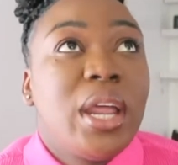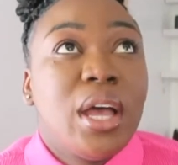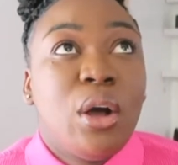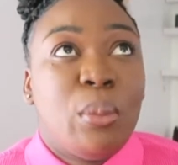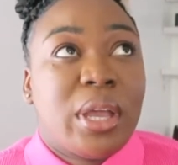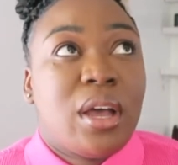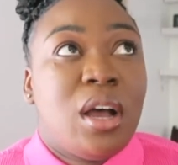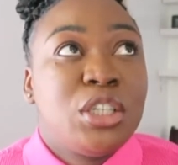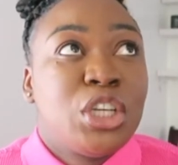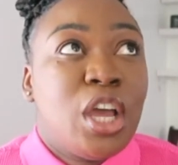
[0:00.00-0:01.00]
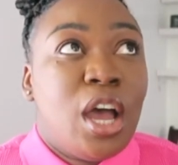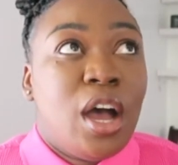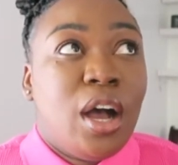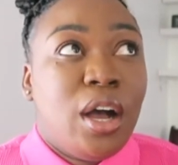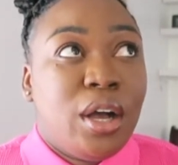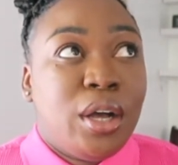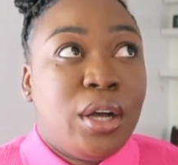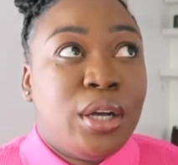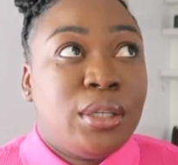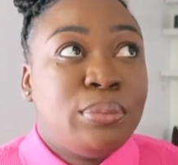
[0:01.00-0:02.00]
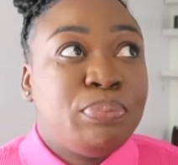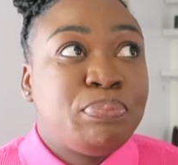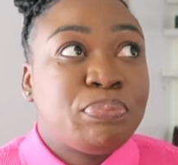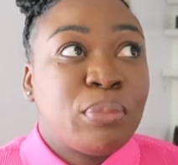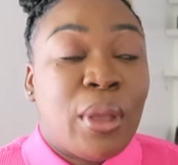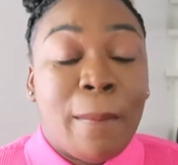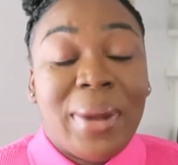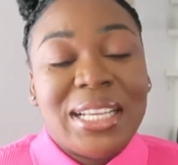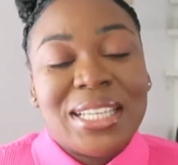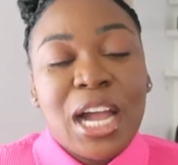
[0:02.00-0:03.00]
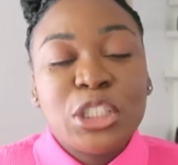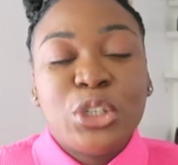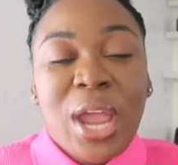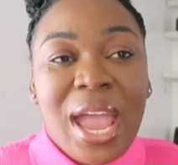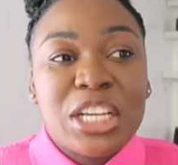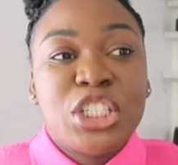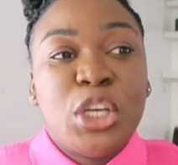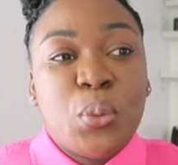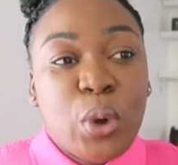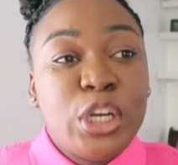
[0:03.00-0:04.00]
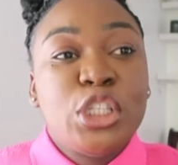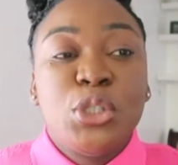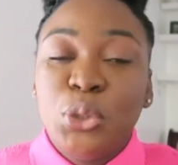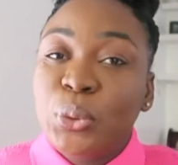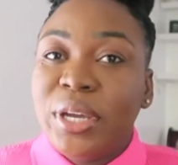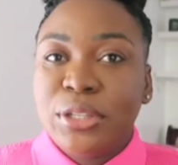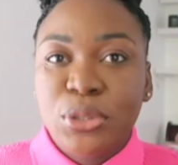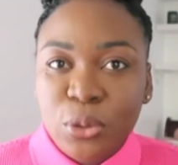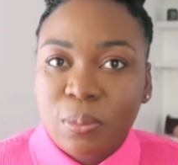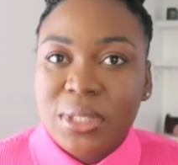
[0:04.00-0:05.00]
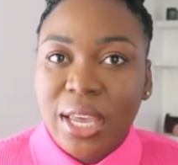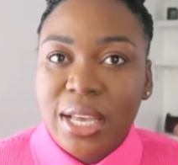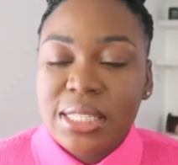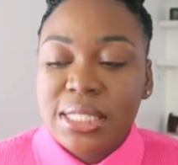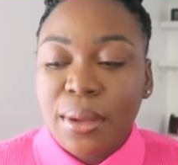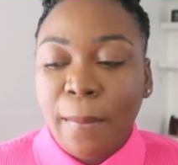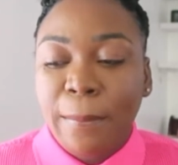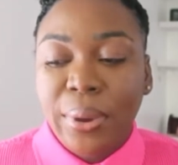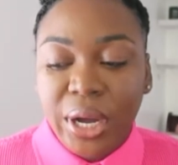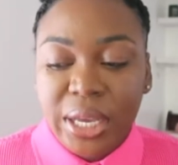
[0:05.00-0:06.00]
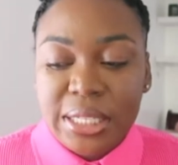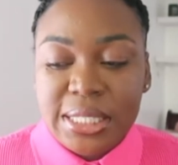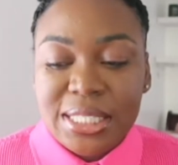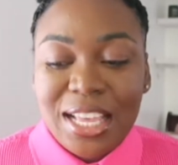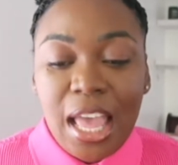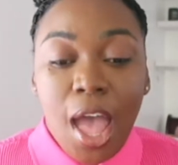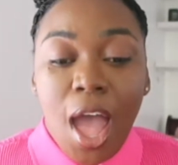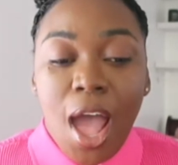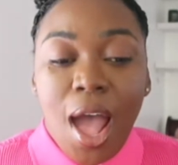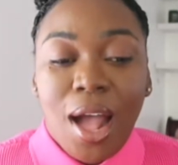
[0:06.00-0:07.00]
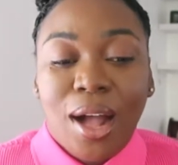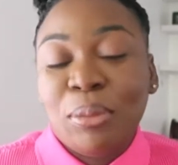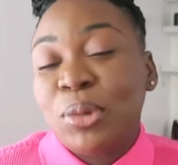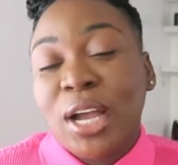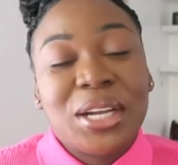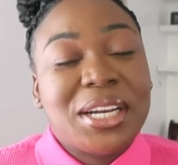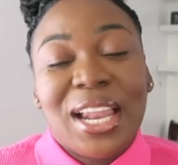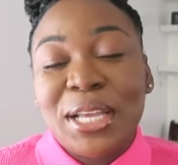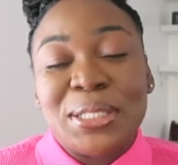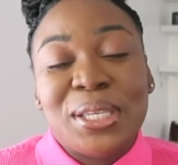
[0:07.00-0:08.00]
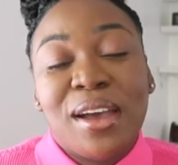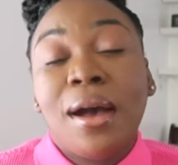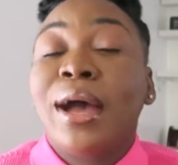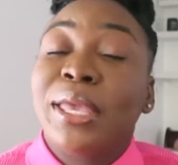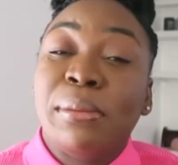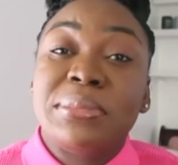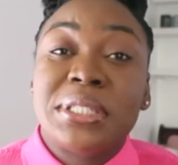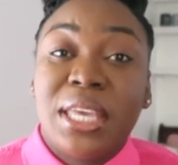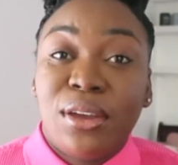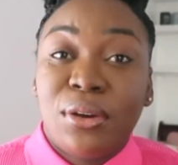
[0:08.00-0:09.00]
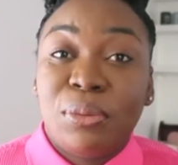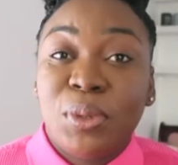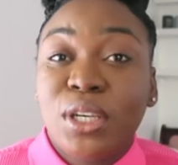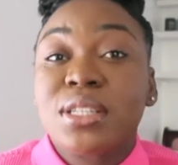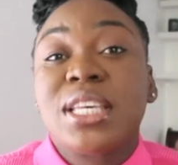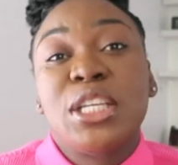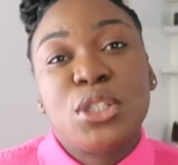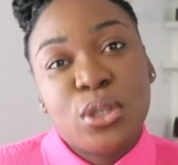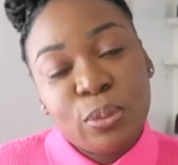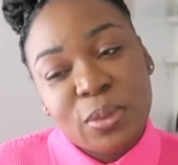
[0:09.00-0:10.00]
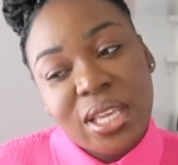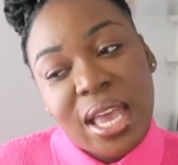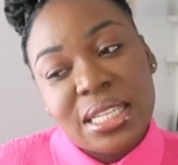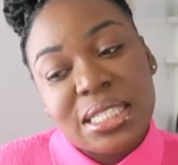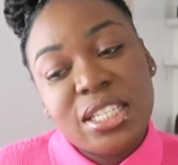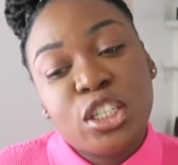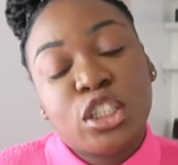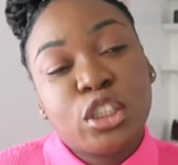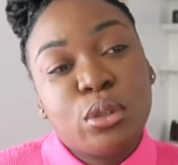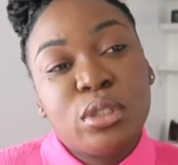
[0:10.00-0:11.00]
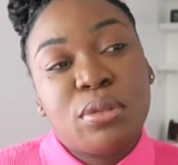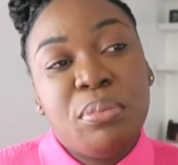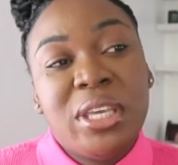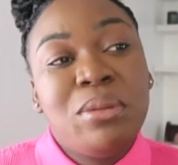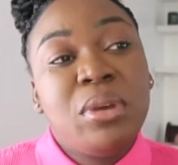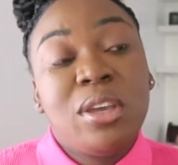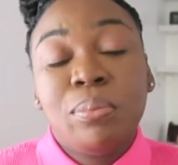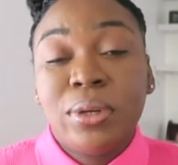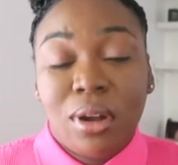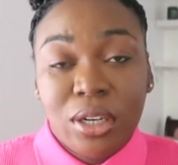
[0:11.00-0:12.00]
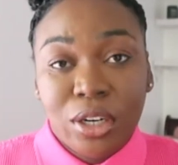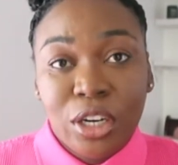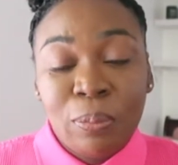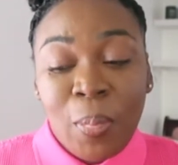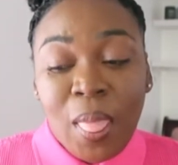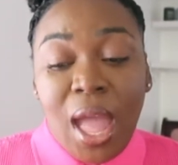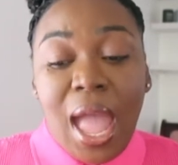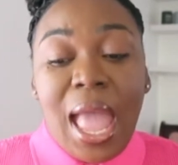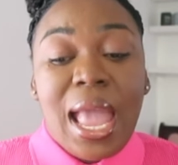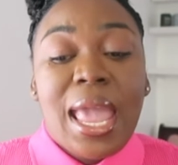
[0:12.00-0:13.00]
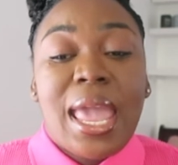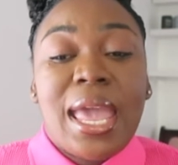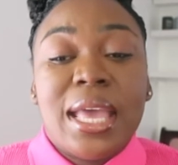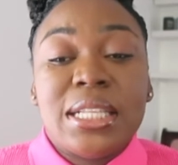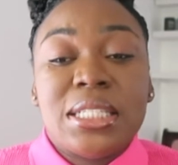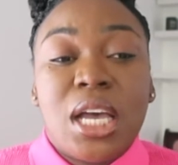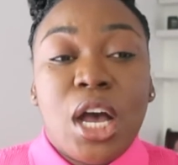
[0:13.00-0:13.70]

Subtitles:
my gosh, my doctor actually wanted to do a tube test, but I'm not gonna lie to y'all, I am scared, because a tube test includes me being put under and